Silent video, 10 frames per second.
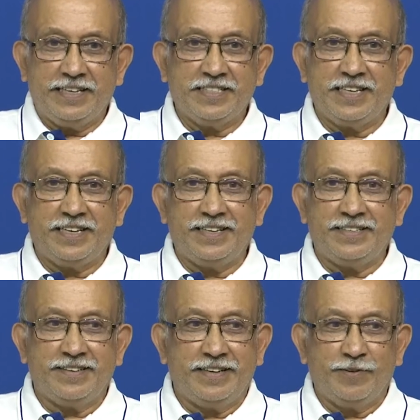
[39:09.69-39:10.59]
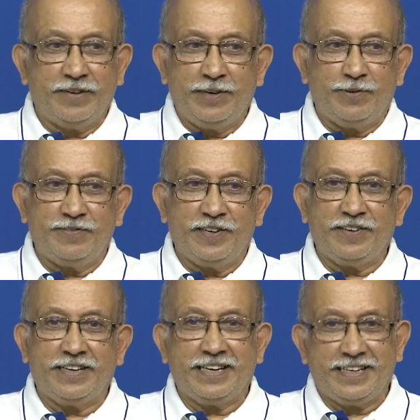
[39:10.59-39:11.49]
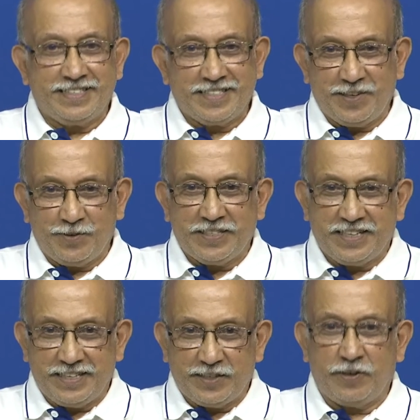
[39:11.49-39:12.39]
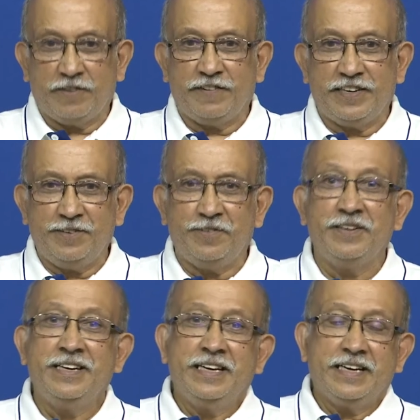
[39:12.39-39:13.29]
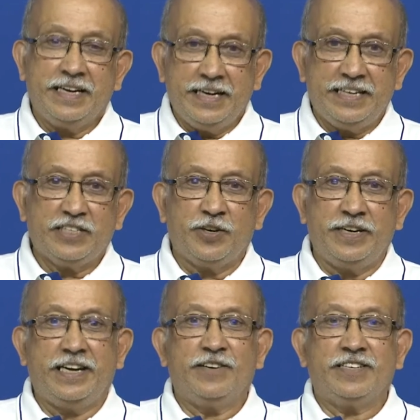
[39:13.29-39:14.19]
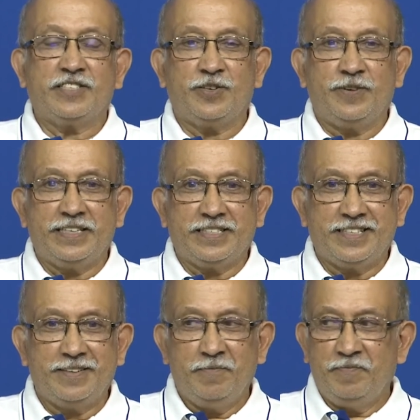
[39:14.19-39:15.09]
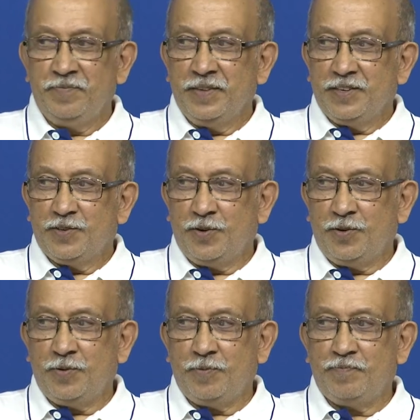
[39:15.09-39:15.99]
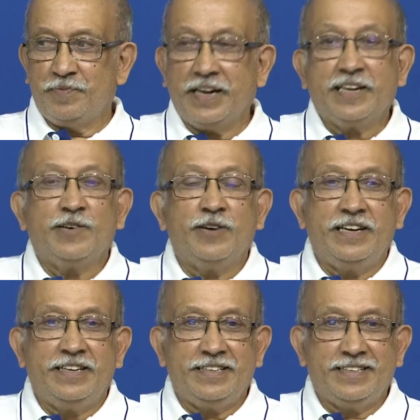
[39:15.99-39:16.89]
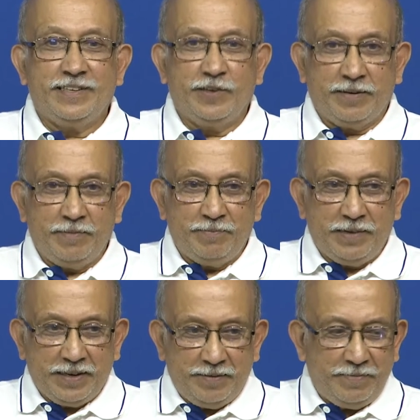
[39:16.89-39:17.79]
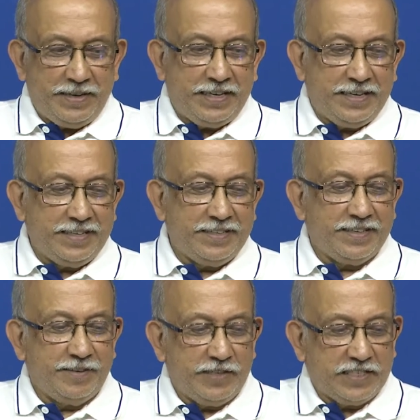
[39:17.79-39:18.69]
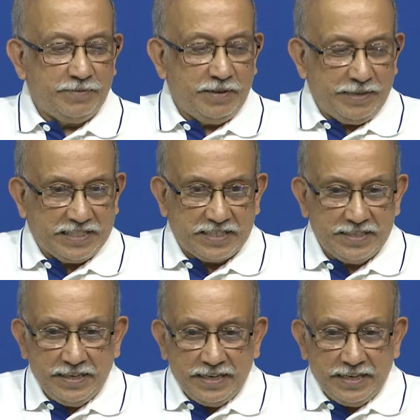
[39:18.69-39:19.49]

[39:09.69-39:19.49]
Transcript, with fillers: I said, uh, no, I do not want to take it. He said, no sir, it is not for you, kindly show it to your students. So, I can only you know remember him and uh, wish him the best.